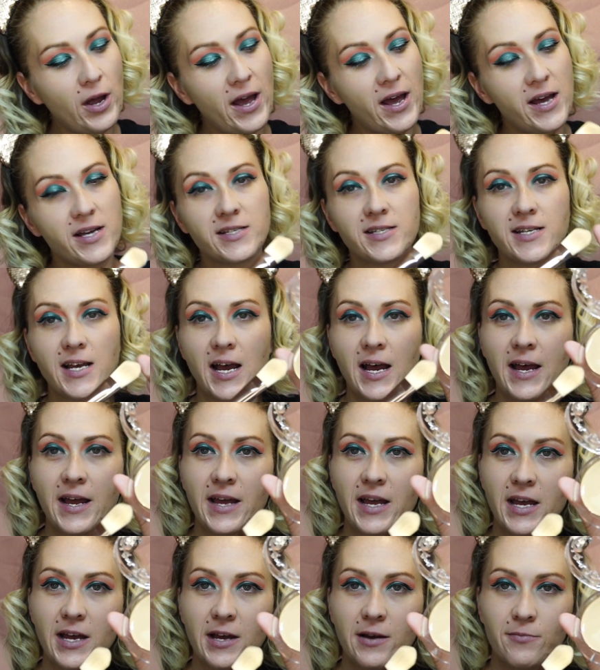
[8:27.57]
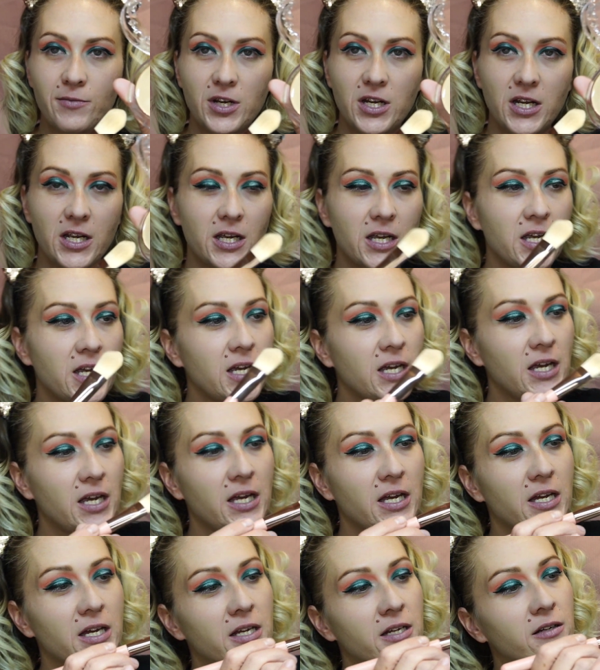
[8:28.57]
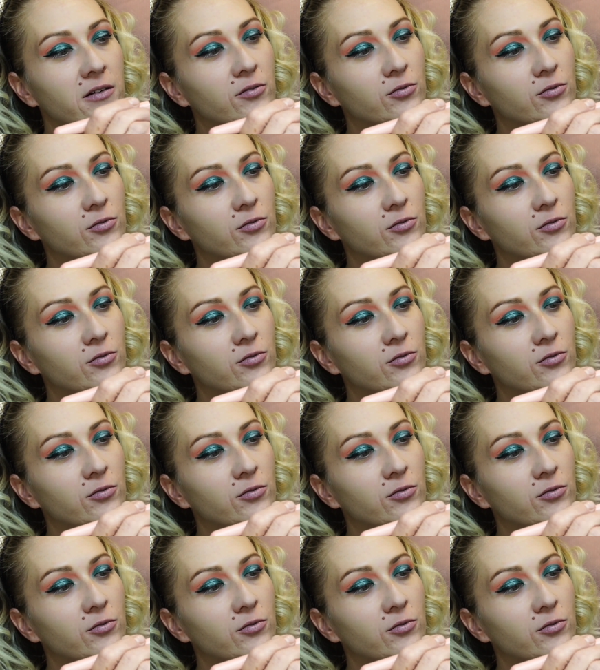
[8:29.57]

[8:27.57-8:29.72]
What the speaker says: as I am digging in,